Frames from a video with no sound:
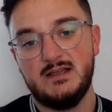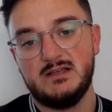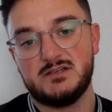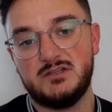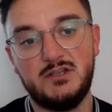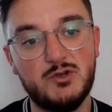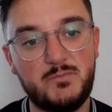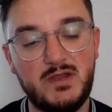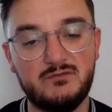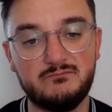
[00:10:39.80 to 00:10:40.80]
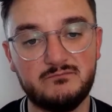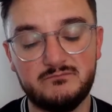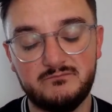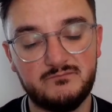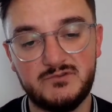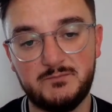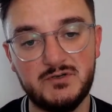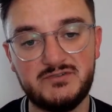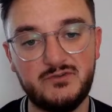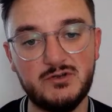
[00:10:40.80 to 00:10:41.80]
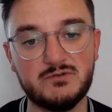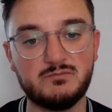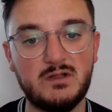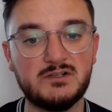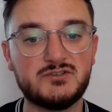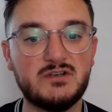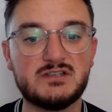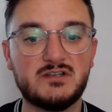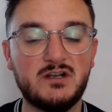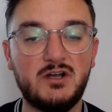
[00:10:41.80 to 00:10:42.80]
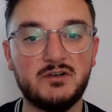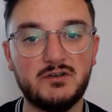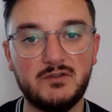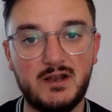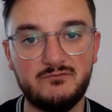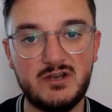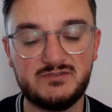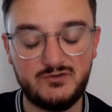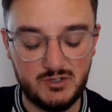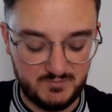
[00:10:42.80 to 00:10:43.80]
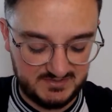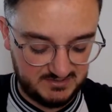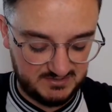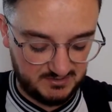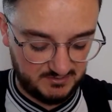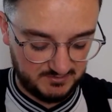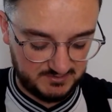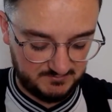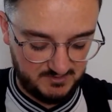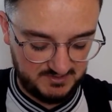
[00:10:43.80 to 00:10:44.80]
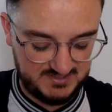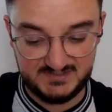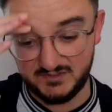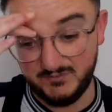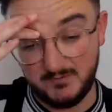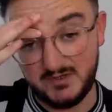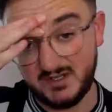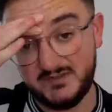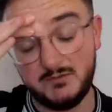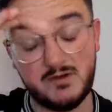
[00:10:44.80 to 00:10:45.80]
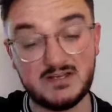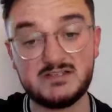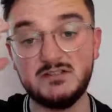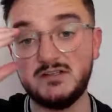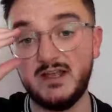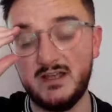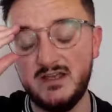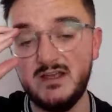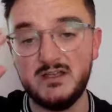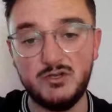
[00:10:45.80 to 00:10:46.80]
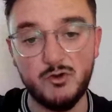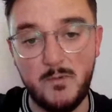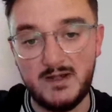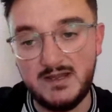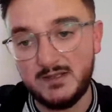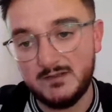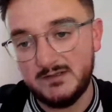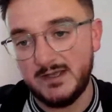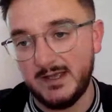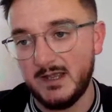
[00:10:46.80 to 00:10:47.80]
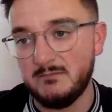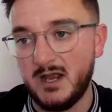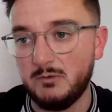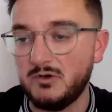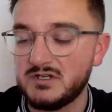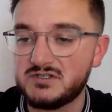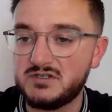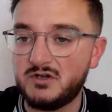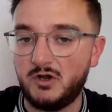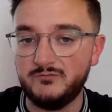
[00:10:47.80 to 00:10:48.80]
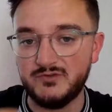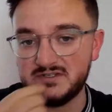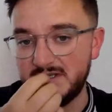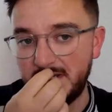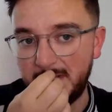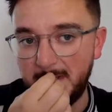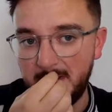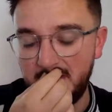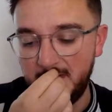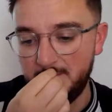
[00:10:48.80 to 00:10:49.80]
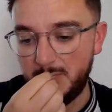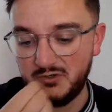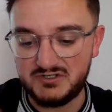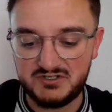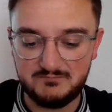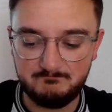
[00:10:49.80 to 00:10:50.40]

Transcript: So the push for Europe is well and truly still on. You know, that race for Europe is still on. So I'm not saying season over because I think we can still get Europa League, not waste Conference League. But